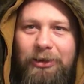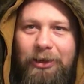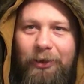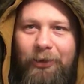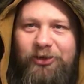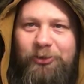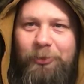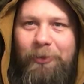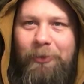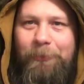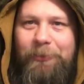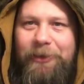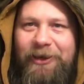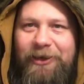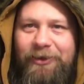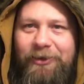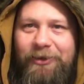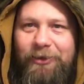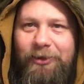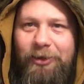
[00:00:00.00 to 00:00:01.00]
This will be
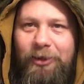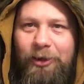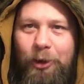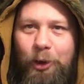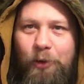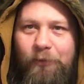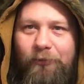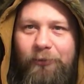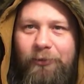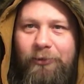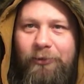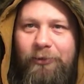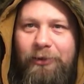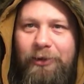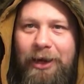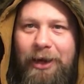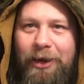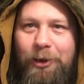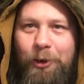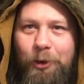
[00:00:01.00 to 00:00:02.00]
repeated over
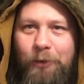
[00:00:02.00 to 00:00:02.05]
and